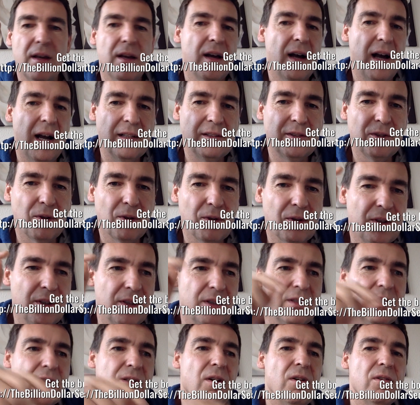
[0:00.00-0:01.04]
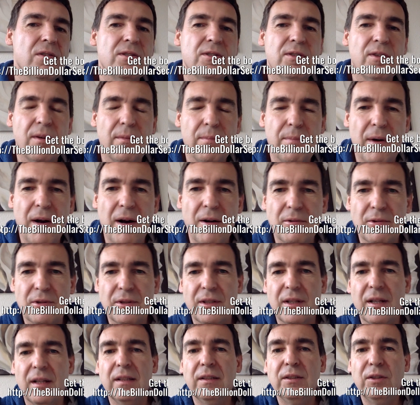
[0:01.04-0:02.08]
I talk here also about
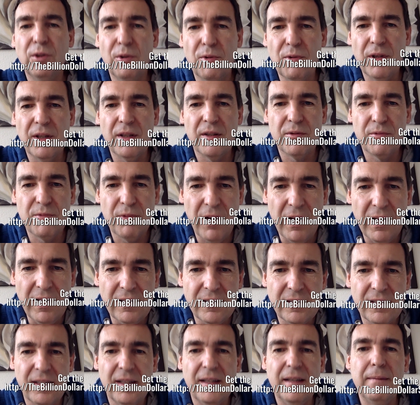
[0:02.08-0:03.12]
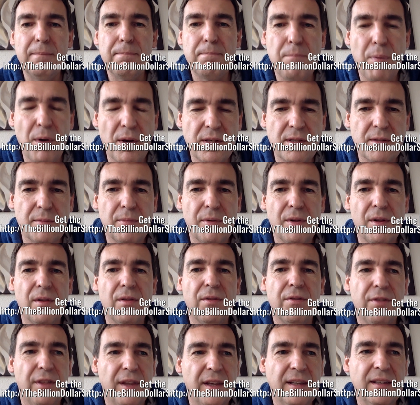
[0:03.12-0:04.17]
doing great impossible
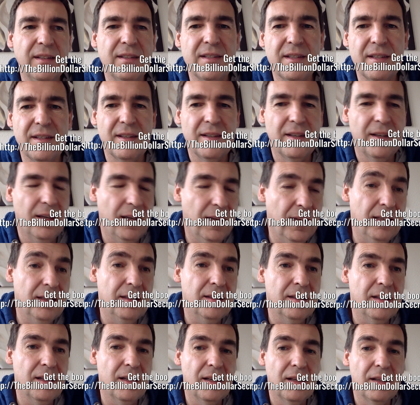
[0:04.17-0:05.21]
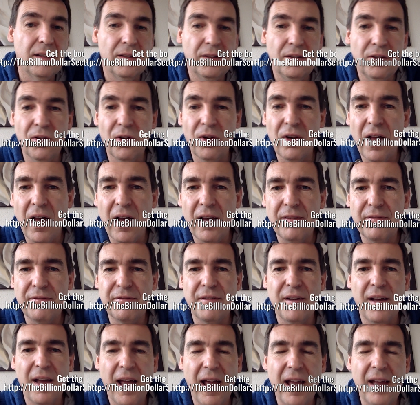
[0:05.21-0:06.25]
things in your life
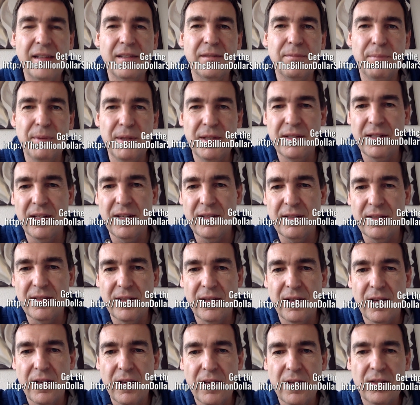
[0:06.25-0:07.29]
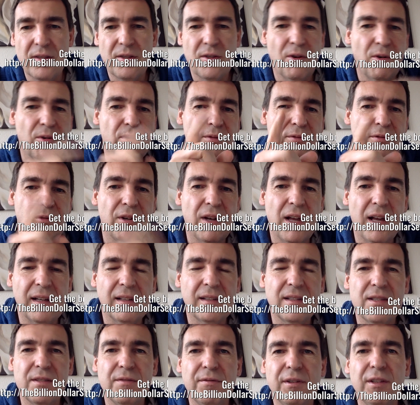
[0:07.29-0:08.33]
and business. So if you like
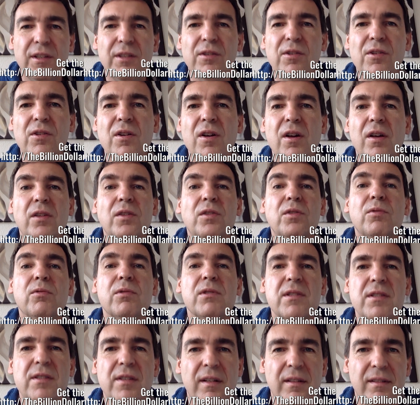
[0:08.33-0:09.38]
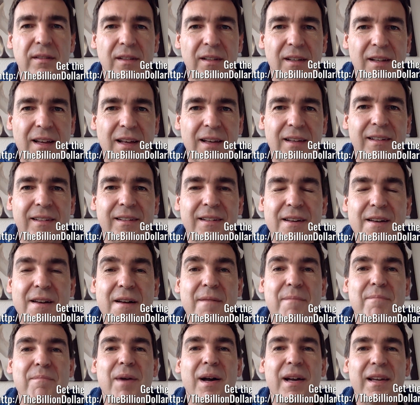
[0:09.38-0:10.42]
this video, you will certainly like
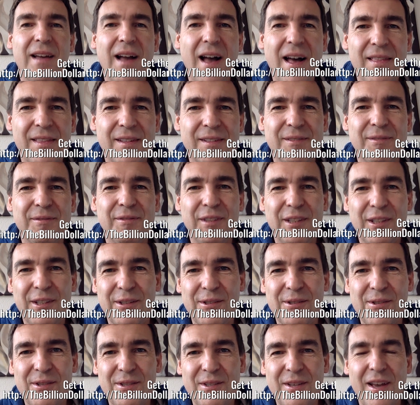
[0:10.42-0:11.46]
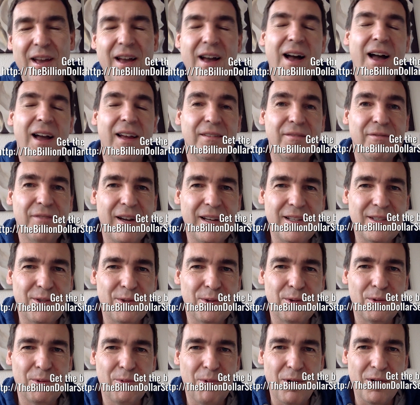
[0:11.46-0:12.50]
my other videos. I invite you
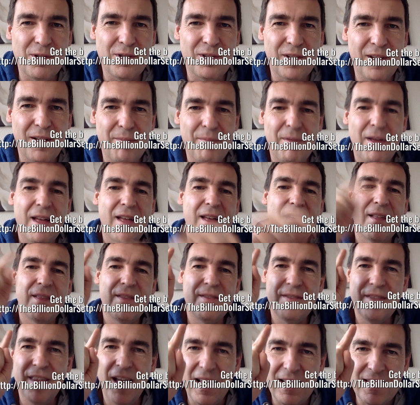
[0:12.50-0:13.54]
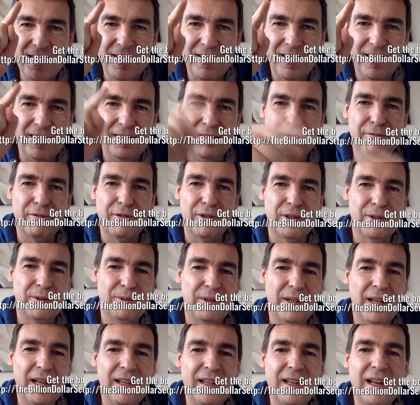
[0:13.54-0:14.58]
to watch them. That's it for
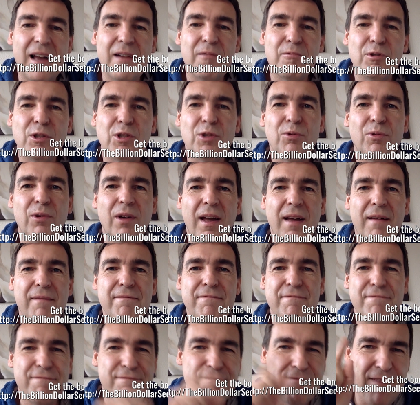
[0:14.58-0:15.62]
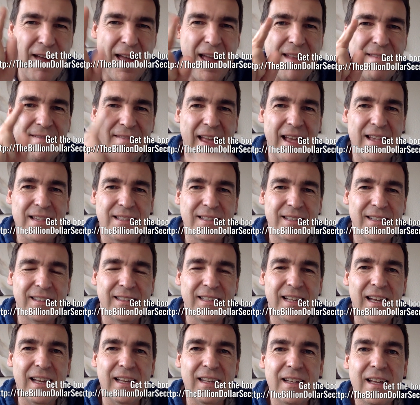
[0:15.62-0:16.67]
today. I wish you a fantastic
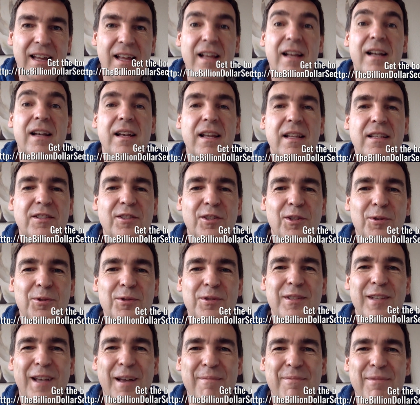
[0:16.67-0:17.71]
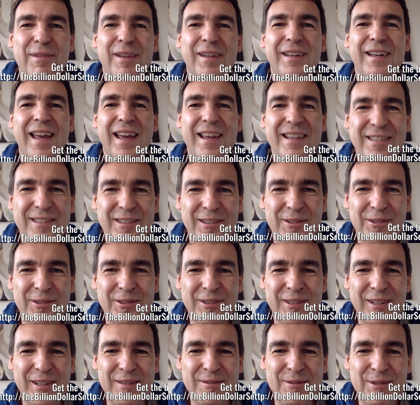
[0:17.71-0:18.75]
day. Let's do something
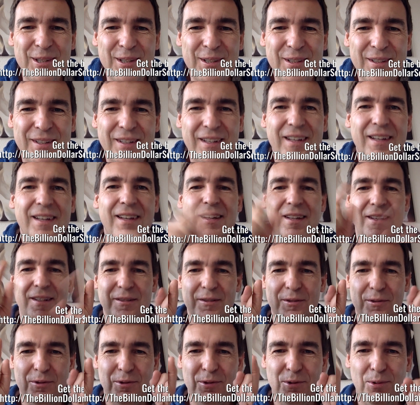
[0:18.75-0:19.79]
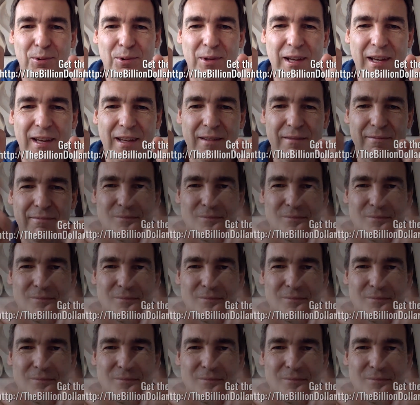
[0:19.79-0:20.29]
extraordinary today.